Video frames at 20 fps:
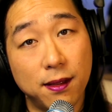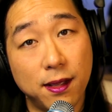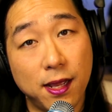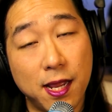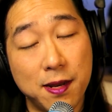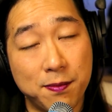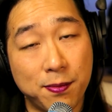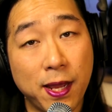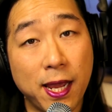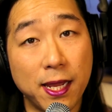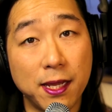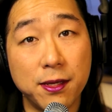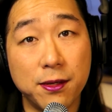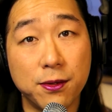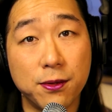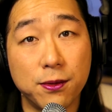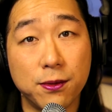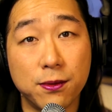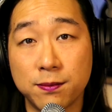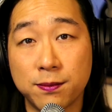and pay
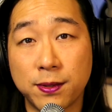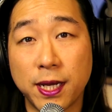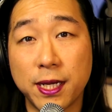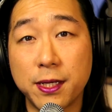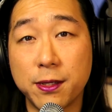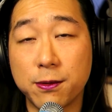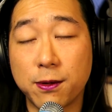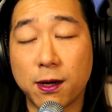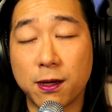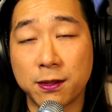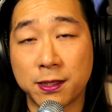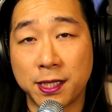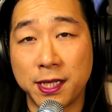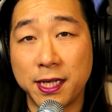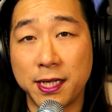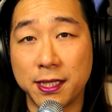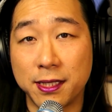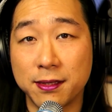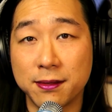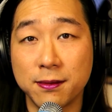you all
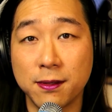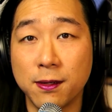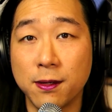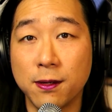heed.